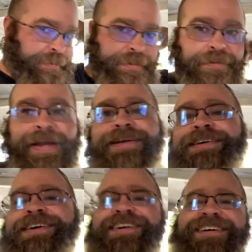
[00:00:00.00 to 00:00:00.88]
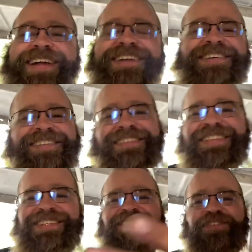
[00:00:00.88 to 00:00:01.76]
Great. All right.
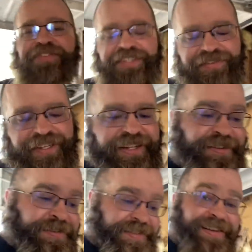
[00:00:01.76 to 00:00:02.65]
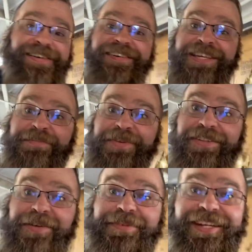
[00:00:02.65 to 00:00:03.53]
That's going to do it for this video. Uh, I'll keep you
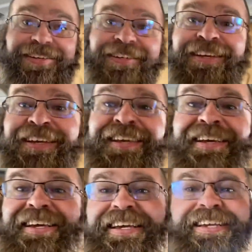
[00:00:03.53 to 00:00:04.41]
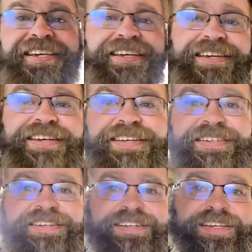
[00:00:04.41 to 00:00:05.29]
all updated
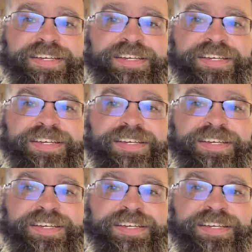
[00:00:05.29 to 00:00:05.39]
and